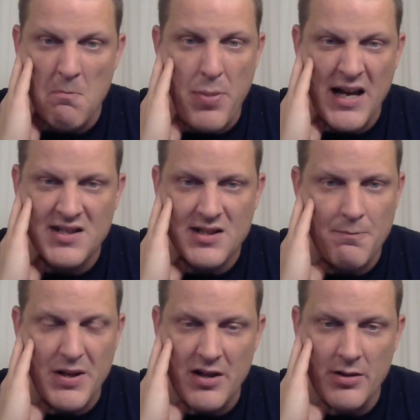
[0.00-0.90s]
best
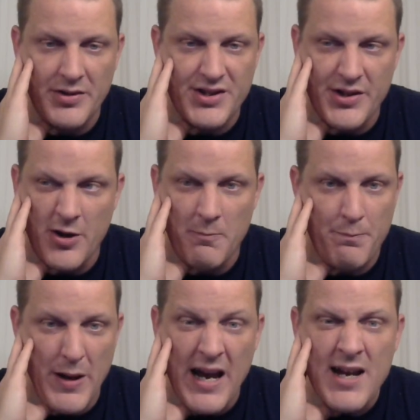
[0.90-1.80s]
appeal to their
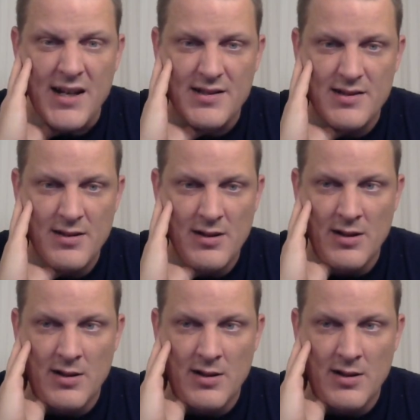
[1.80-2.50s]
base,